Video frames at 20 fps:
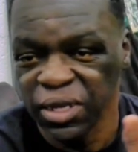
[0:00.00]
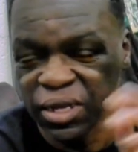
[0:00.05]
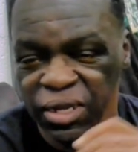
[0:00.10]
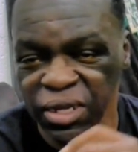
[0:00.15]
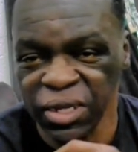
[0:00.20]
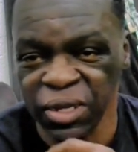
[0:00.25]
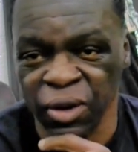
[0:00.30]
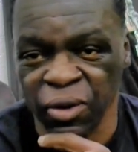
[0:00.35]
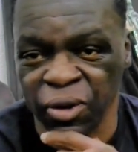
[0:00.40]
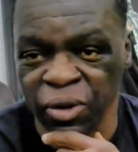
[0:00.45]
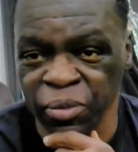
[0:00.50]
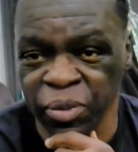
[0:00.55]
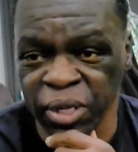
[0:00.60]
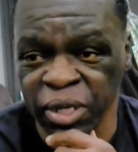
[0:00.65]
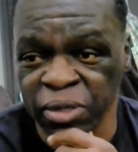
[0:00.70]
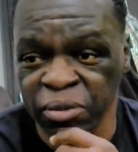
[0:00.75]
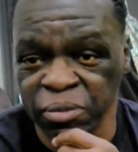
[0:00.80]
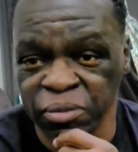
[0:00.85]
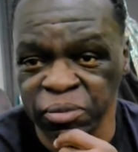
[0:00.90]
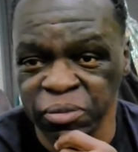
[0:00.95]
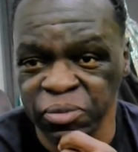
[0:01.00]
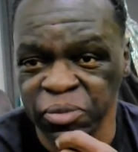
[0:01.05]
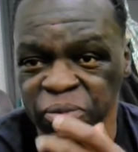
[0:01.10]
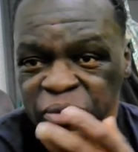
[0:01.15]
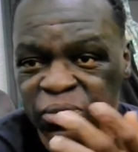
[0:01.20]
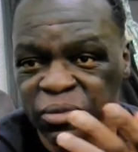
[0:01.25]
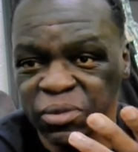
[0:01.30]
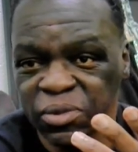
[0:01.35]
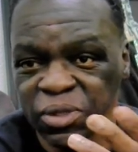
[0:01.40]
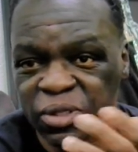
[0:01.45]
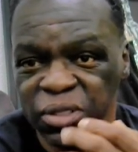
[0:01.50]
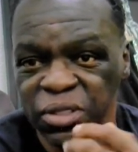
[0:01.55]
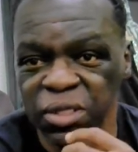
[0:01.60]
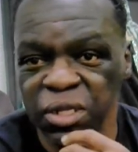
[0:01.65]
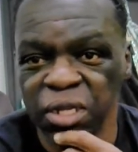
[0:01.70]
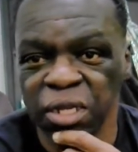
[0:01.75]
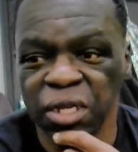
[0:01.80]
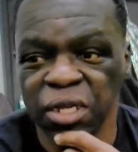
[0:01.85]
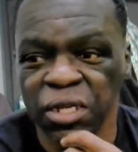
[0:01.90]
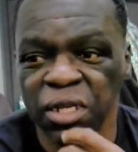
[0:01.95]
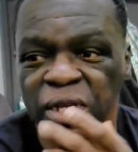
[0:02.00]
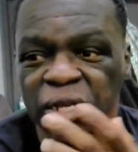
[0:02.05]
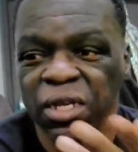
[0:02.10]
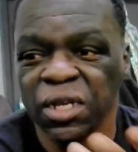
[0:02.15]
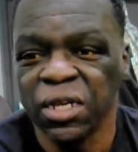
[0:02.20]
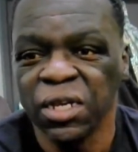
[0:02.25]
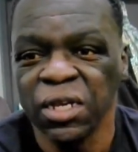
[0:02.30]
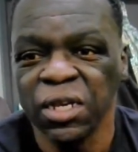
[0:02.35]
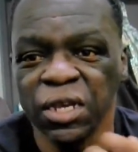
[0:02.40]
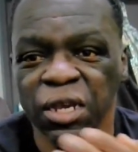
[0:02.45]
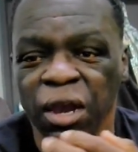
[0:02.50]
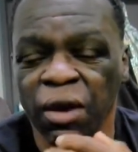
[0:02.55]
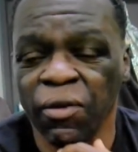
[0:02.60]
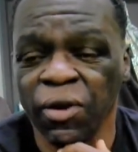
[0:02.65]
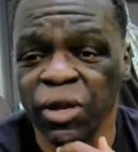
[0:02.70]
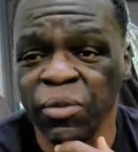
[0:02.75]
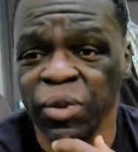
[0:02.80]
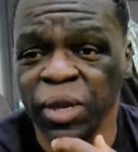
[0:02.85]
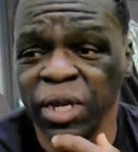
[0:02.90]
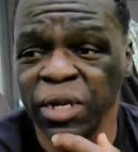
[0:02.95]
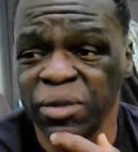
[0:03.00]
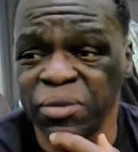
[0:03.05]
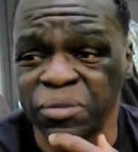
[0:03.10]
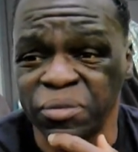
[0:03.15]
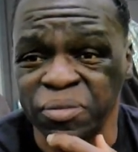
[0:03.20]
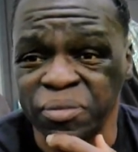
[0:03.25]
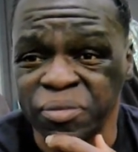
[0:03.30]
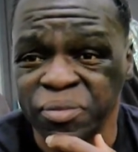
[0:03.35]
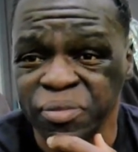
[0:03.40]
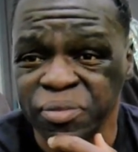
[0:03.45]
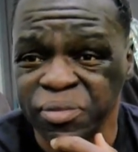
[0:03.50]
He already beat him. I mean, it's not like fighting someone like Crawford or. He already beat him.